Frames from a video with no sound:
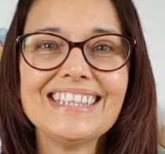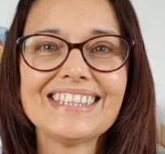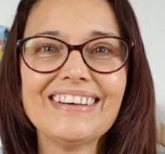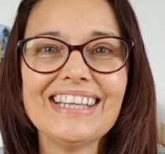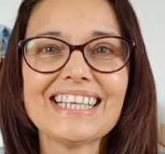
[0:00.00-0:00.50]

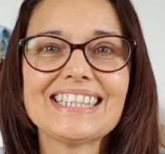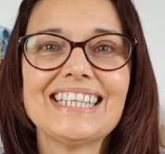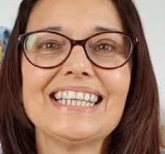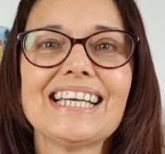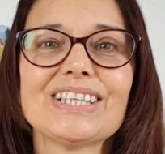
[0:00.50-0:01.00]
So that's
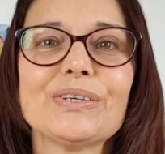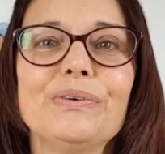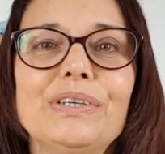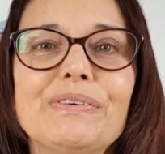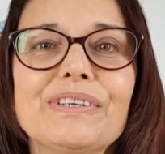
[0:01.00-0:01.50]
it, that's
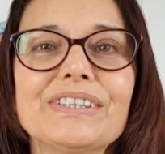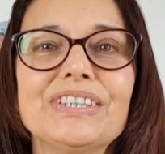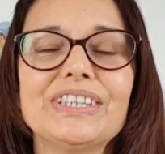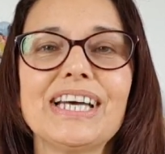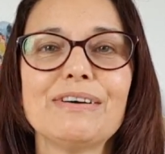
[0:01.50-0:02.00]
all I've got
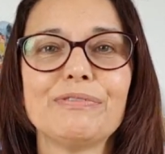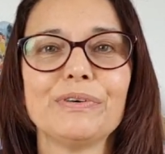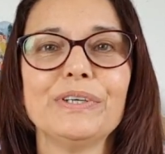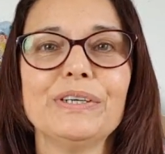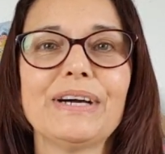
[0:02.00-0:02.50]
to share
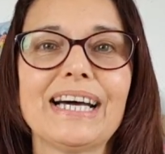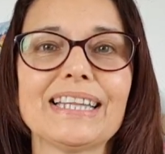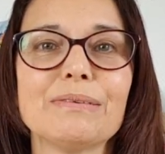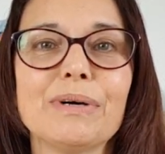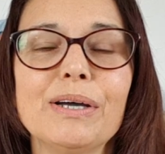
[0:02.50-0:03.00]
for you
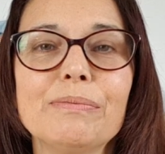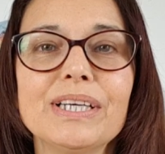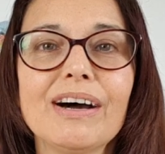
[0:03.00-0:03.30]
at the moment.